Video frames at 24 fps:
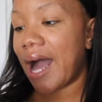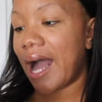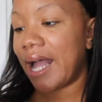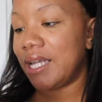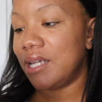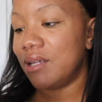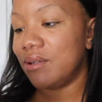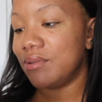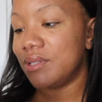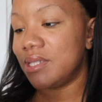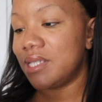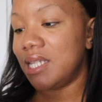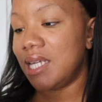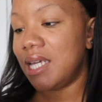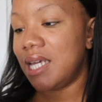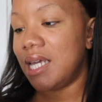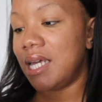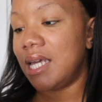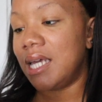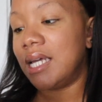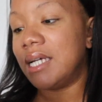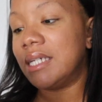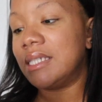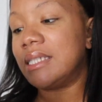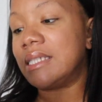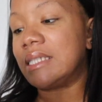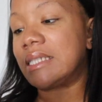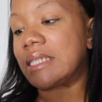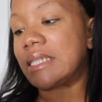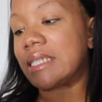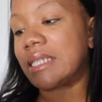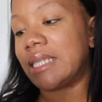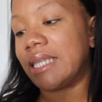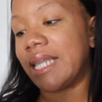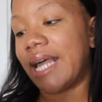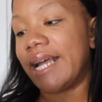I use the
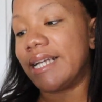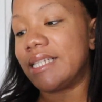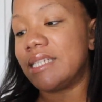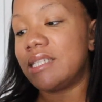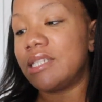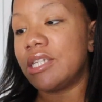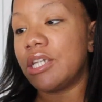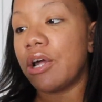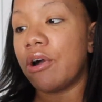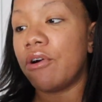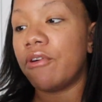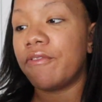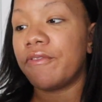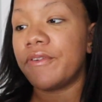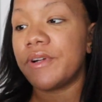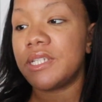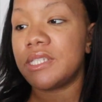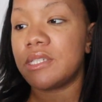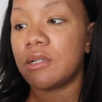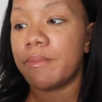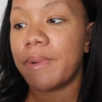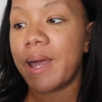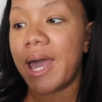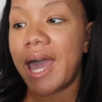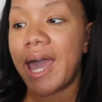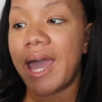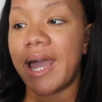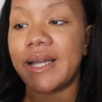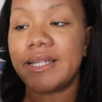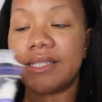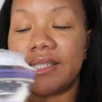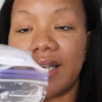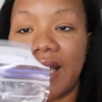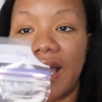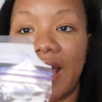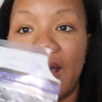Lancino freezer
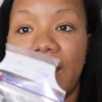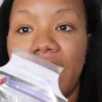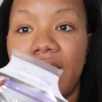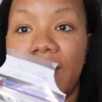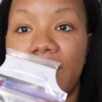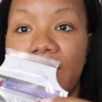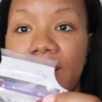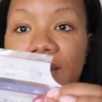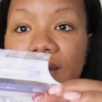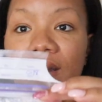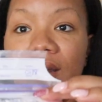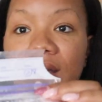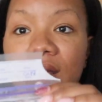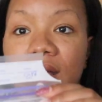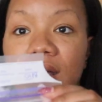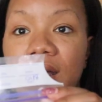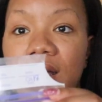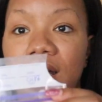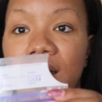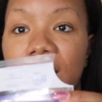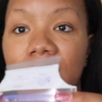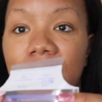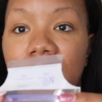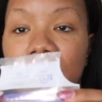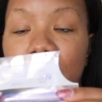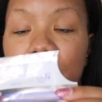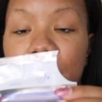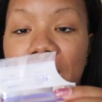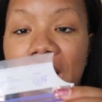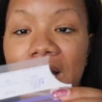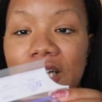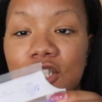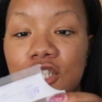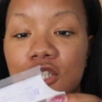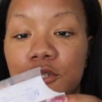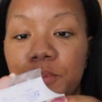bags, and
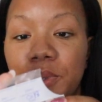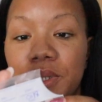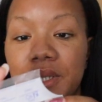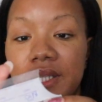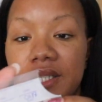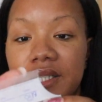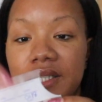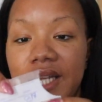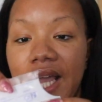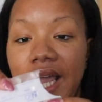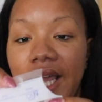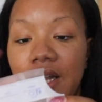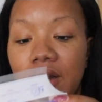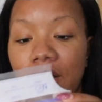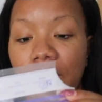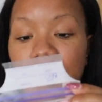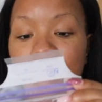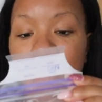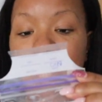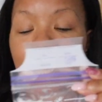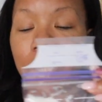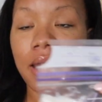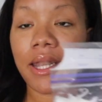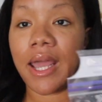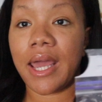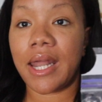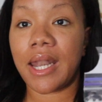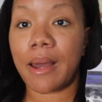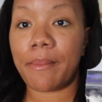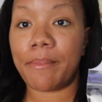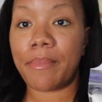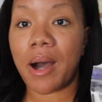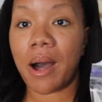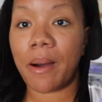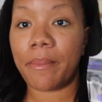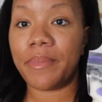I just put the date on it and
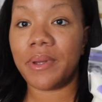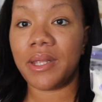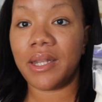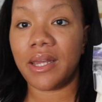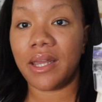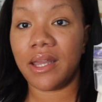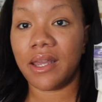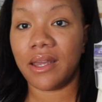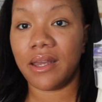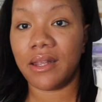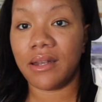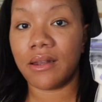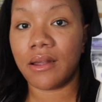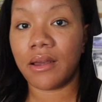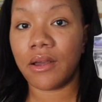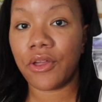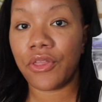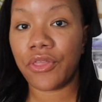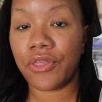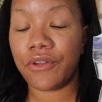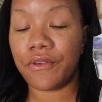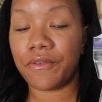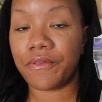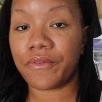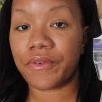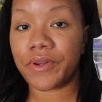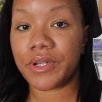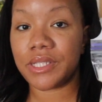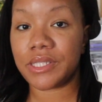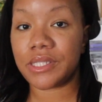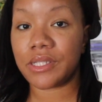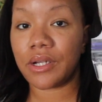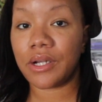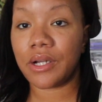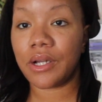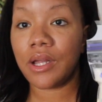I pop it in the
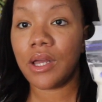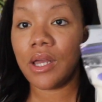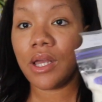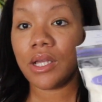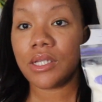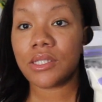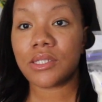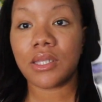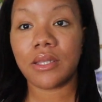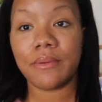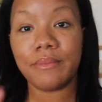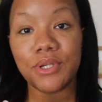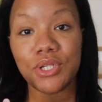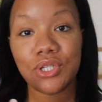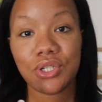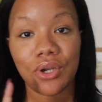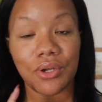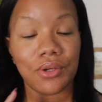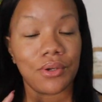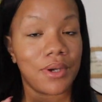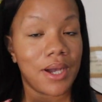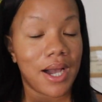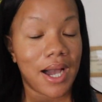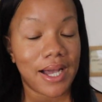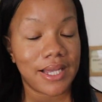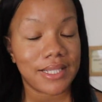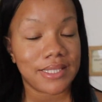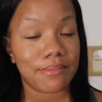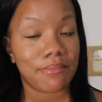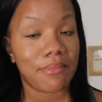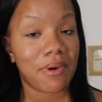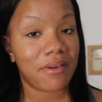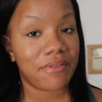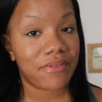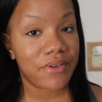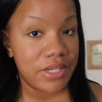freezer. So let me show you guys
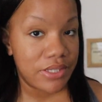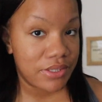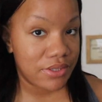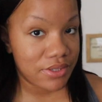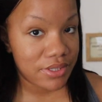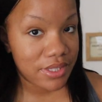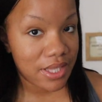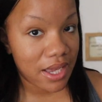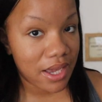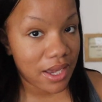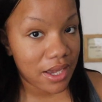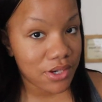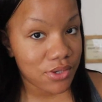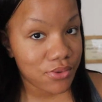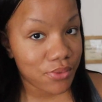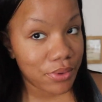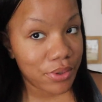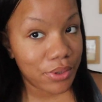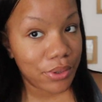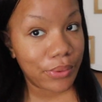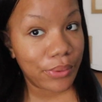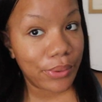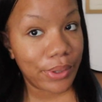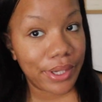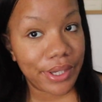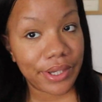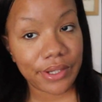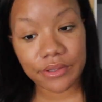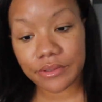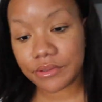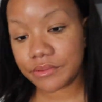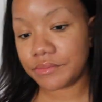my freezer stash real quick.